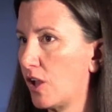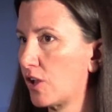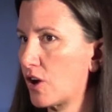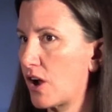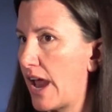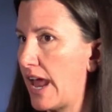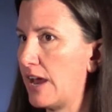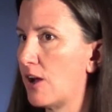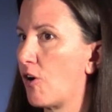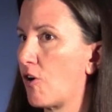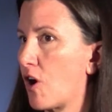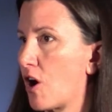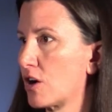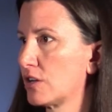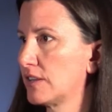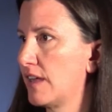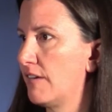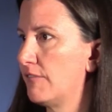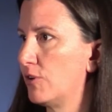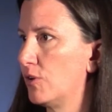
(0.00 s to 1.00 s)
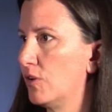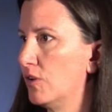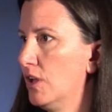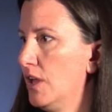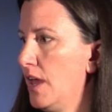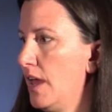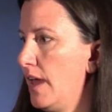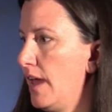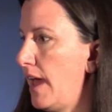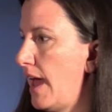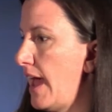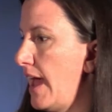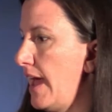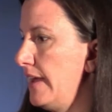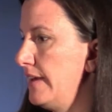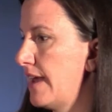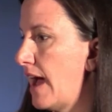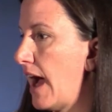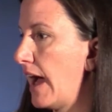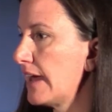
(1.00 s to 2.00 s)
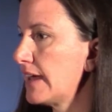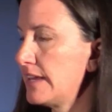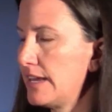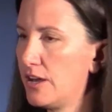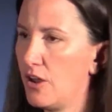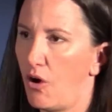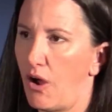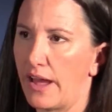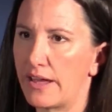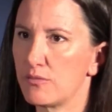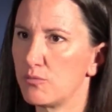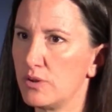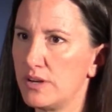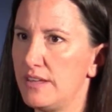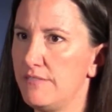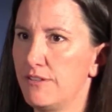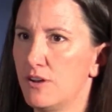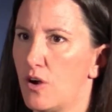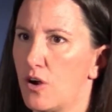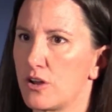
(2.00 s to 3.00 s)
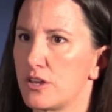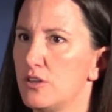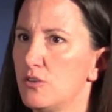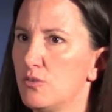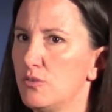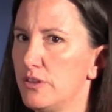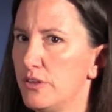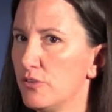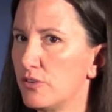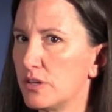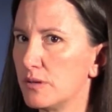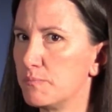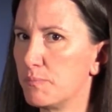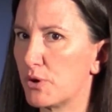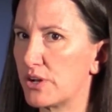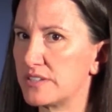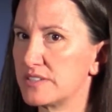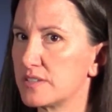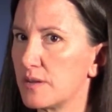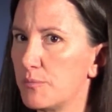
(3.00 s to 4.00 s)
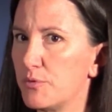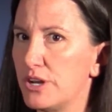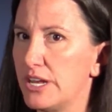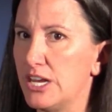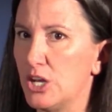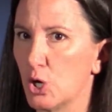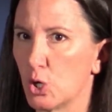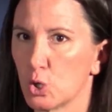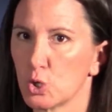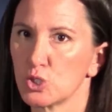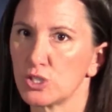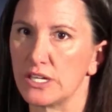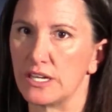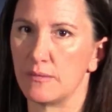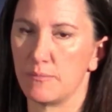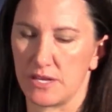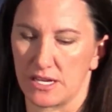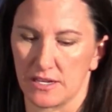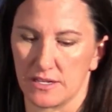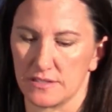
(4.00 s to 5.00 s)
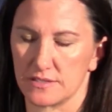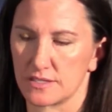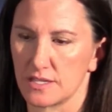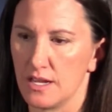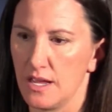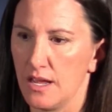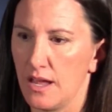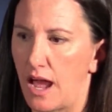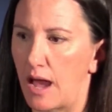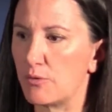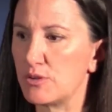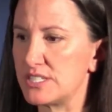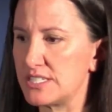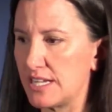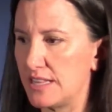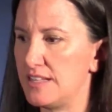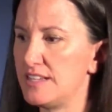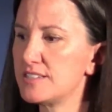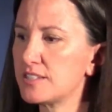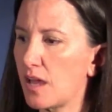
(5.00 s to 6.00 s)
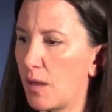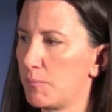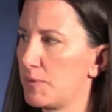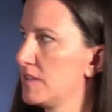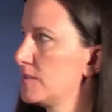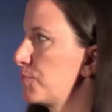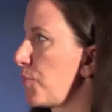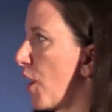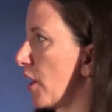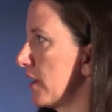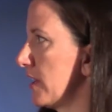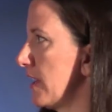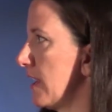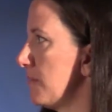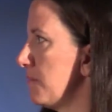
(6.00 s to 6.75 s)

ARR level, And I would even argue you could bring someone in early, because I would say these companies brought it